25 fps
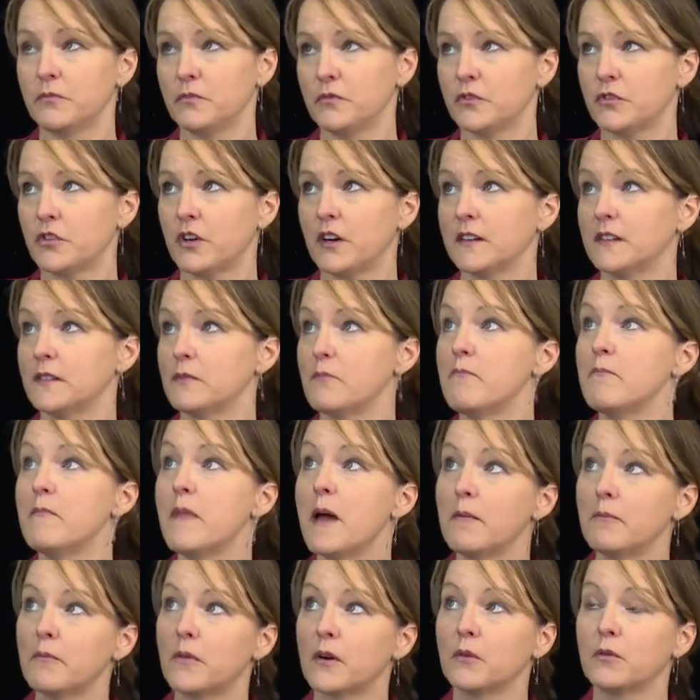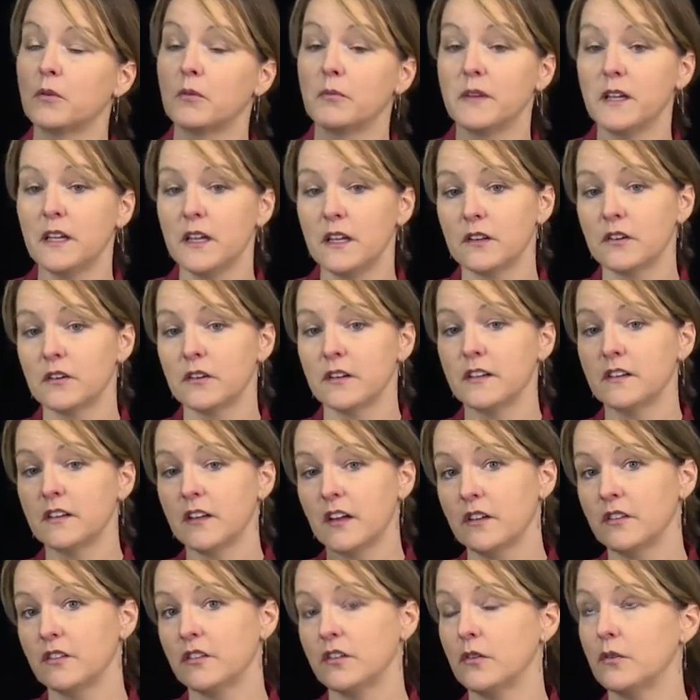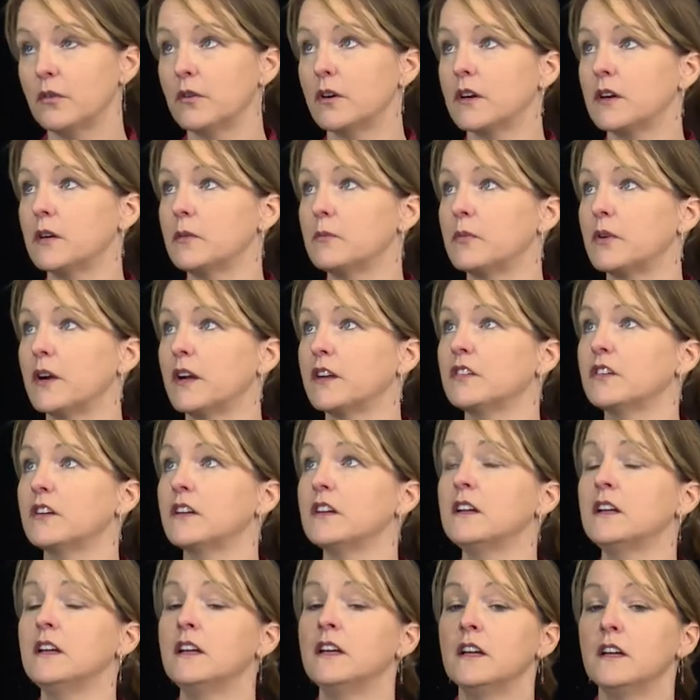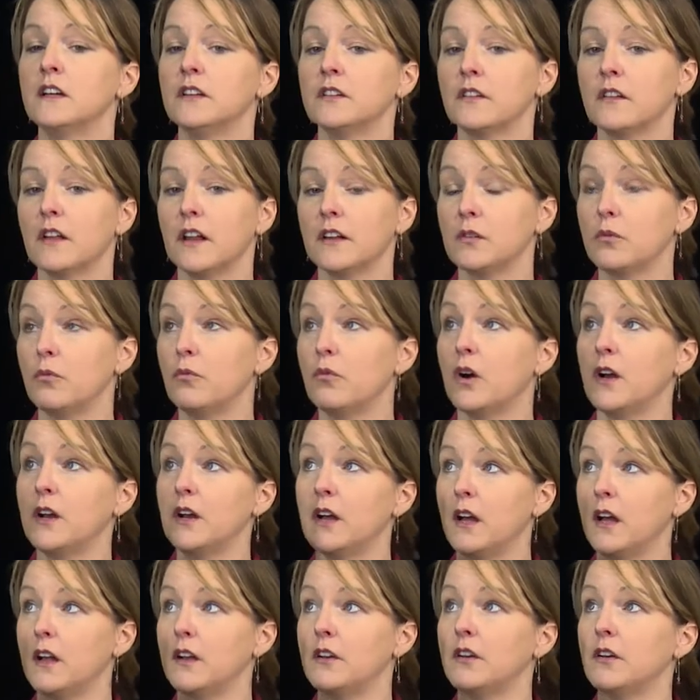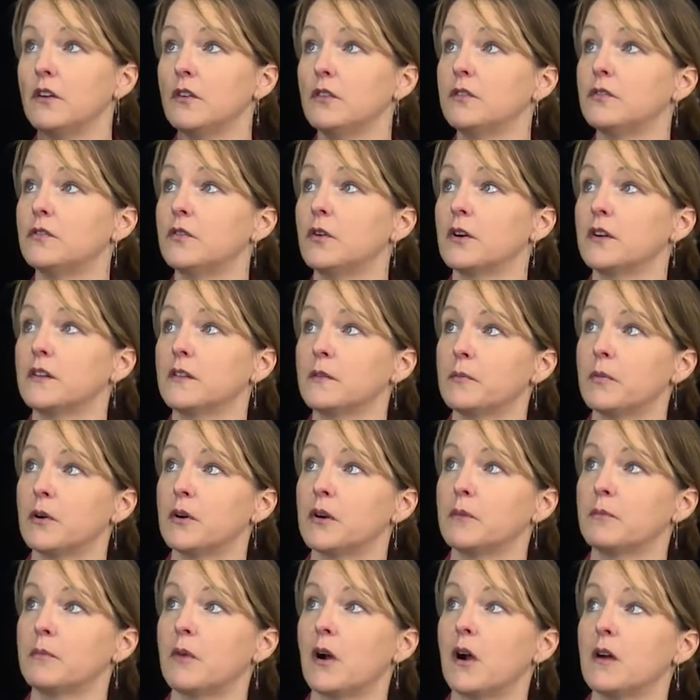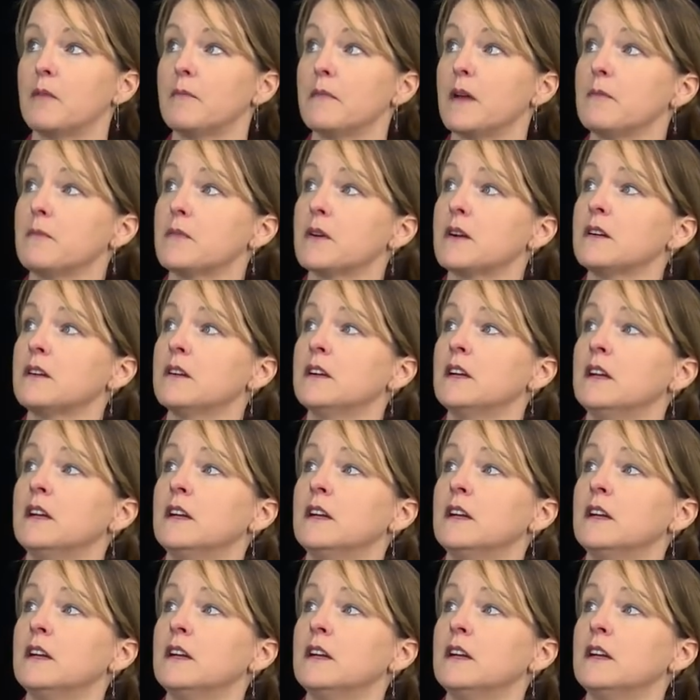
truss member will be either in tension or compression. So that's one unknown force per bar member.